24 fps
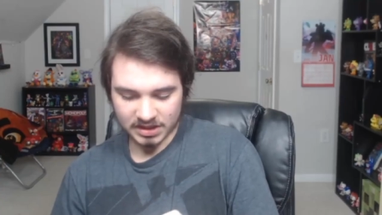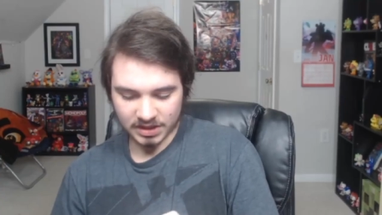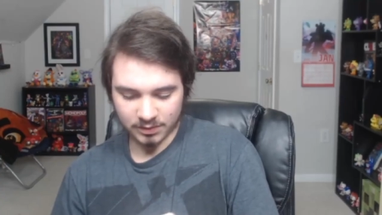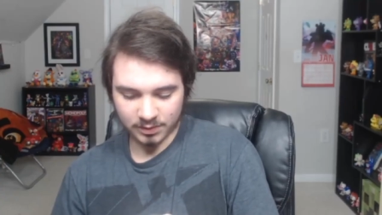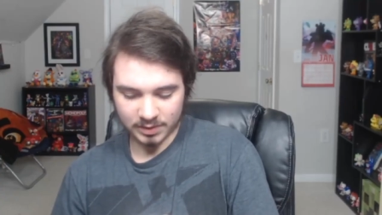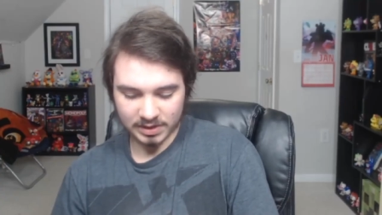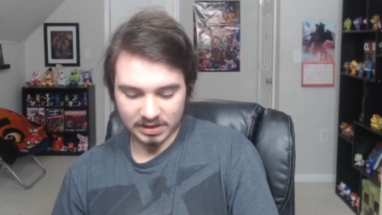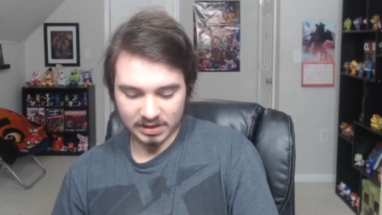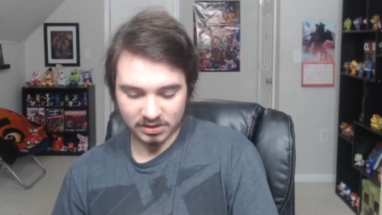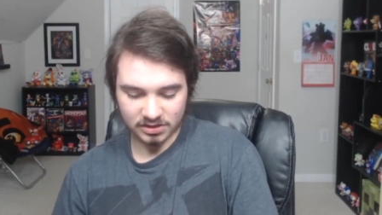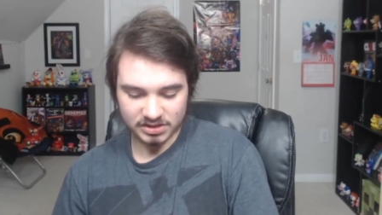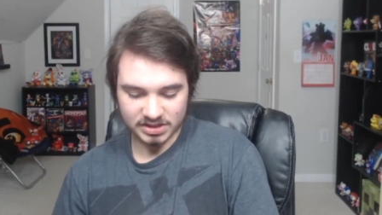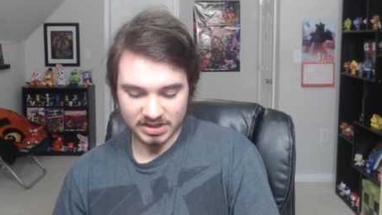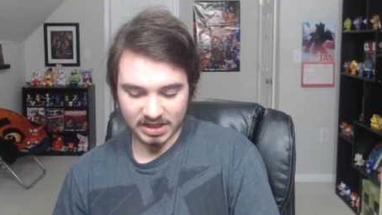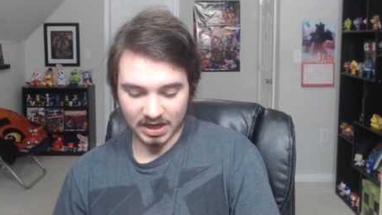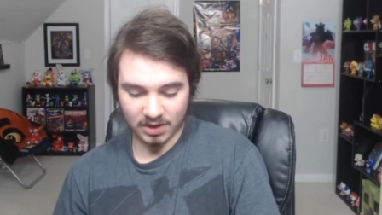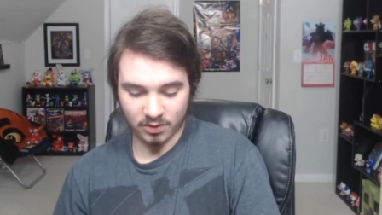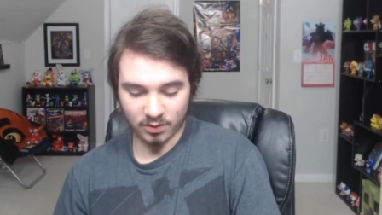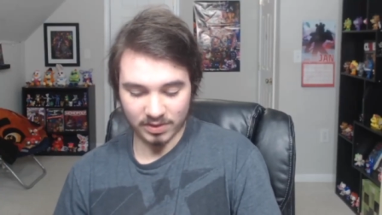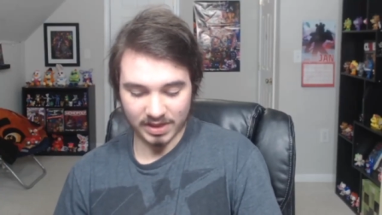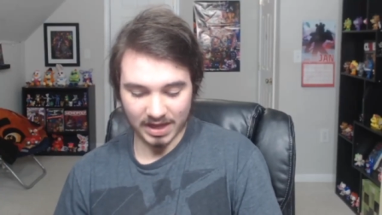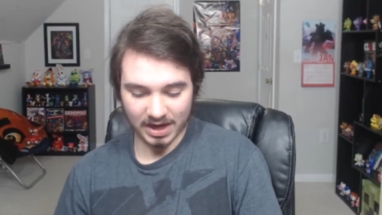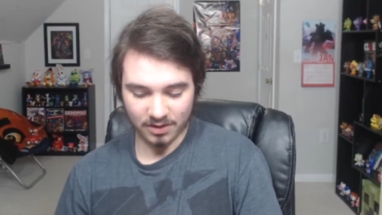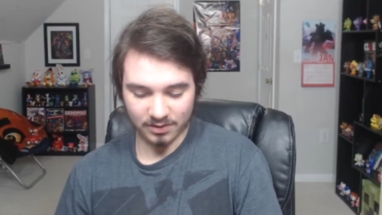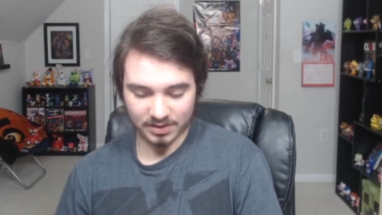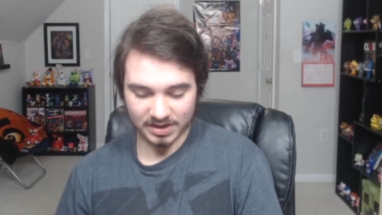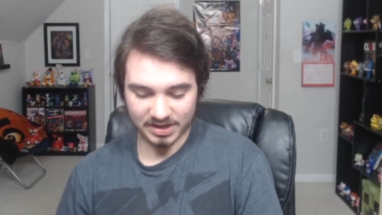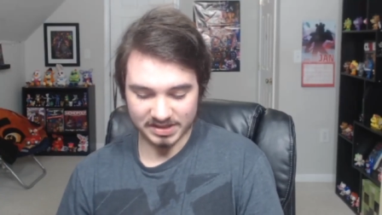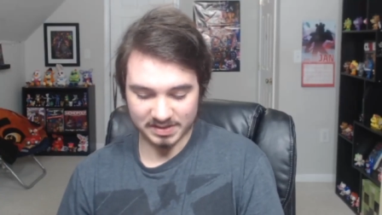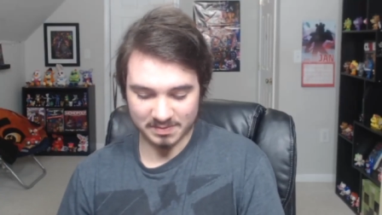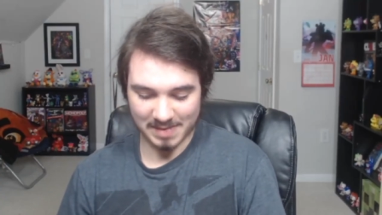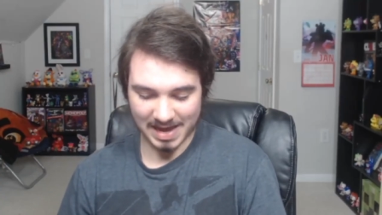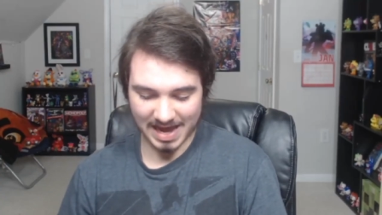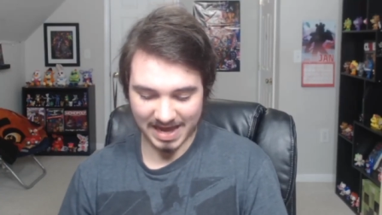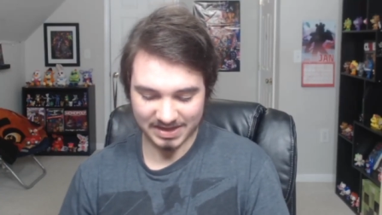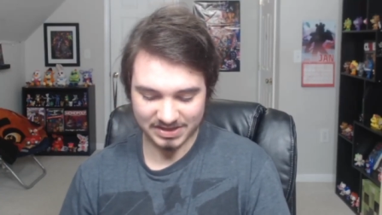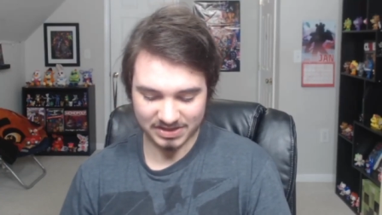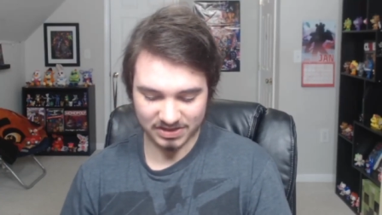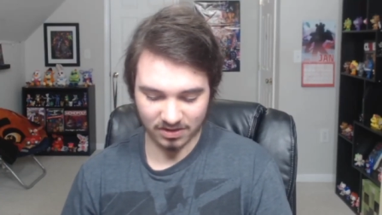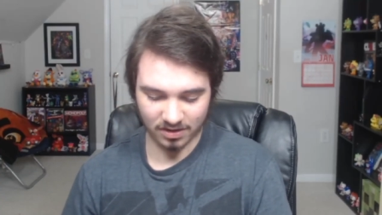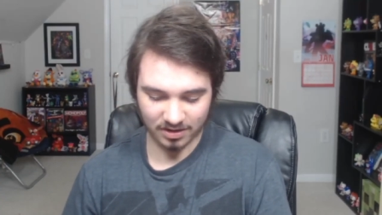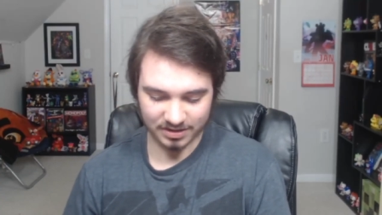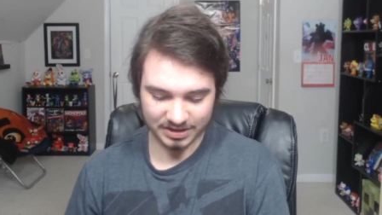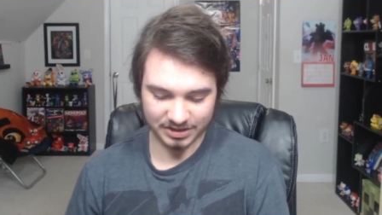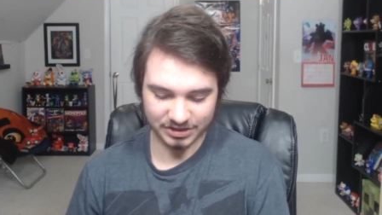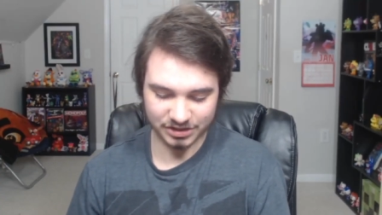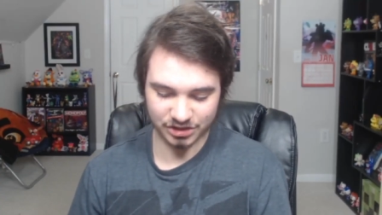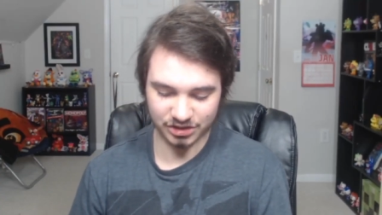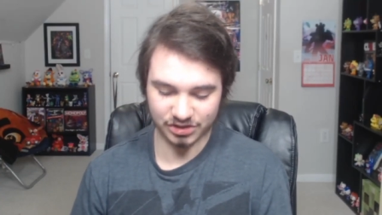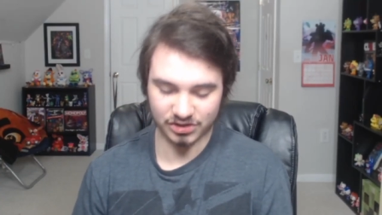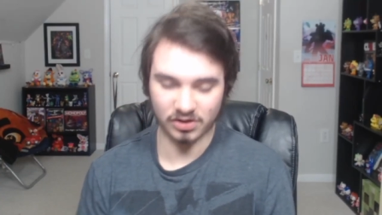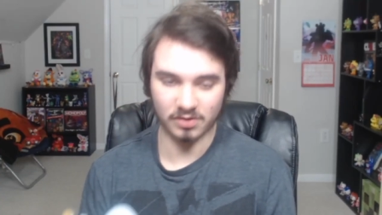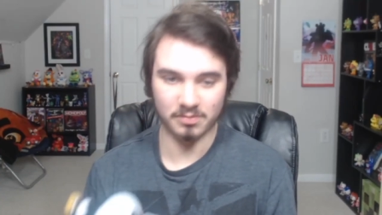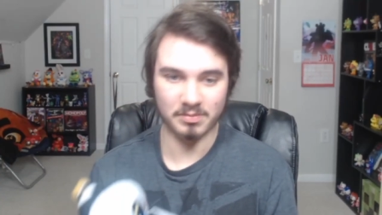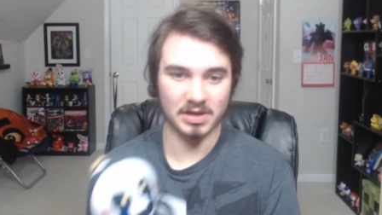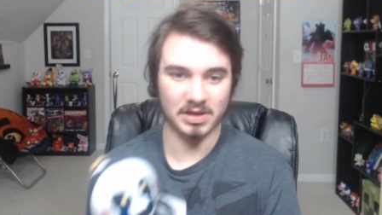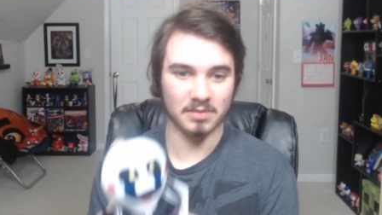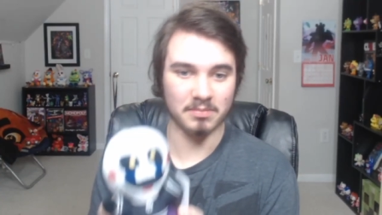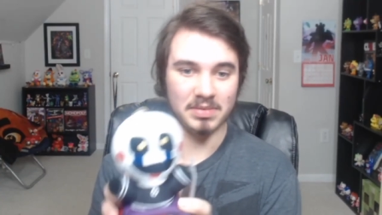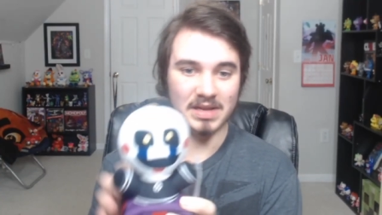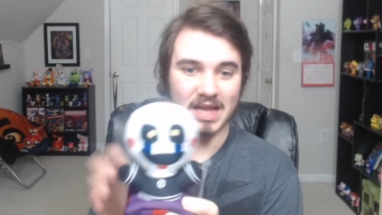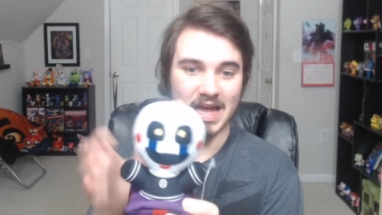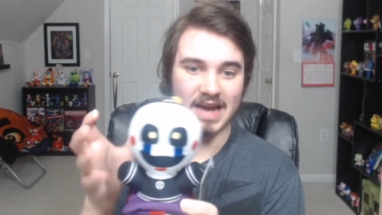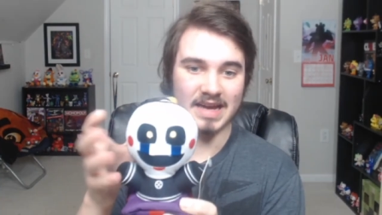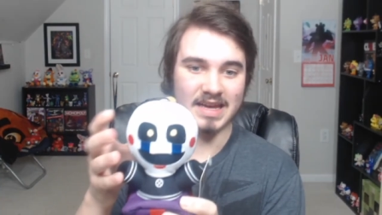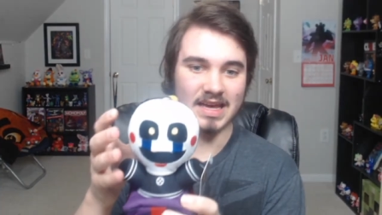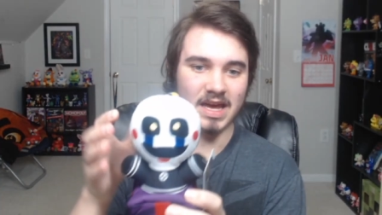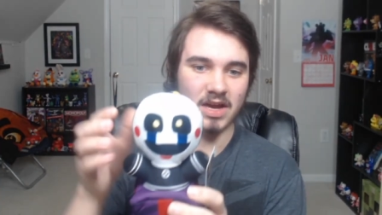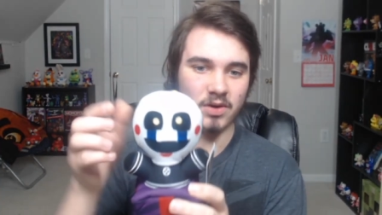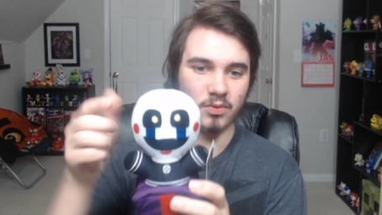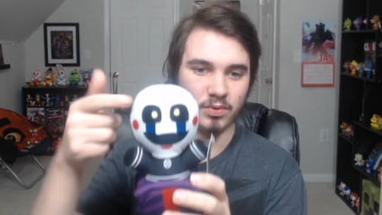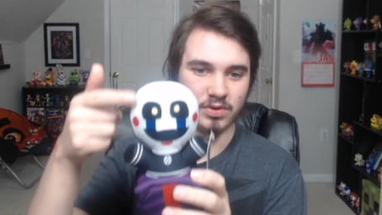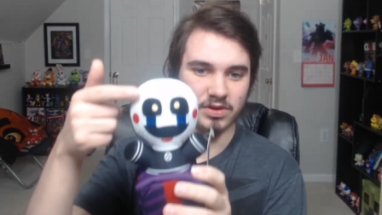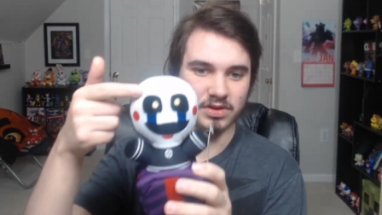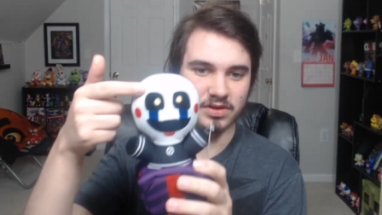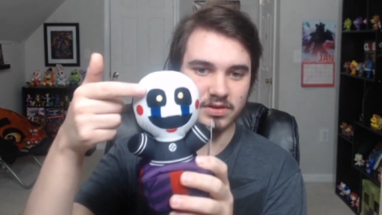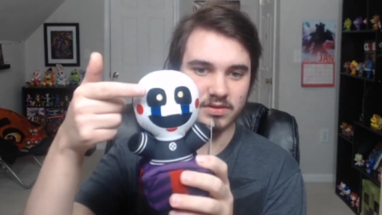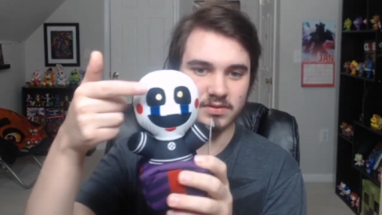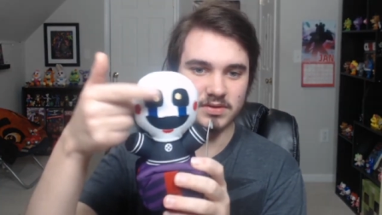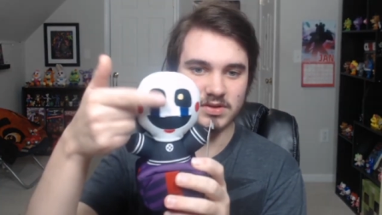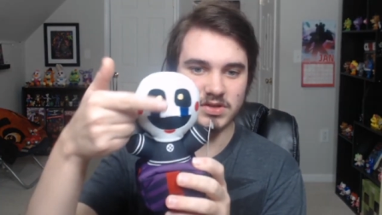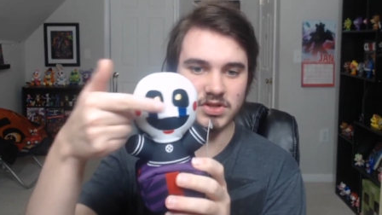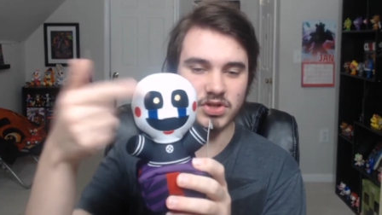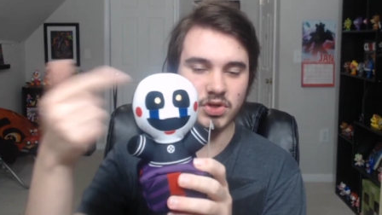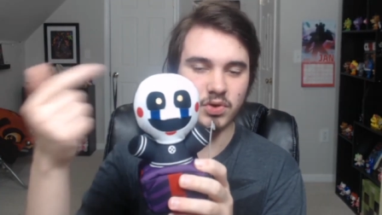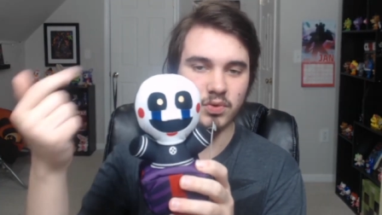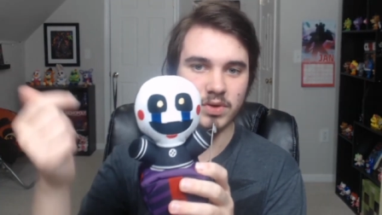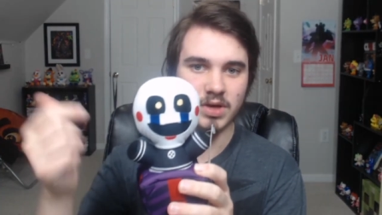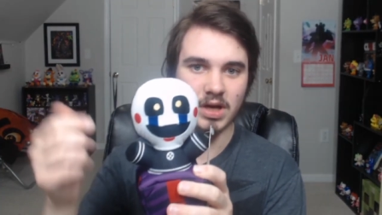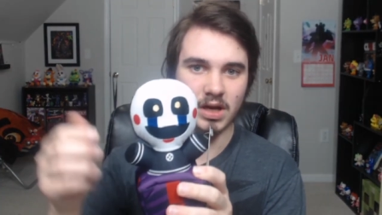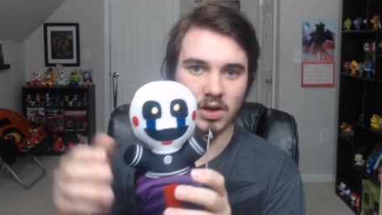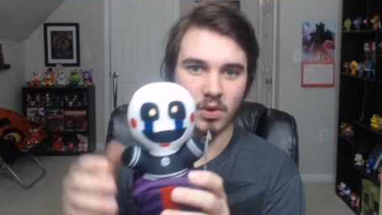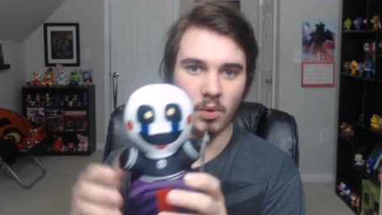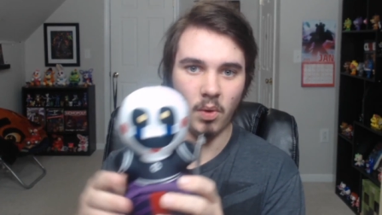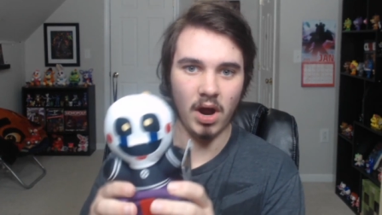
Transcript: what he looks like without his mask on. He's just gonna be a black head with two yellow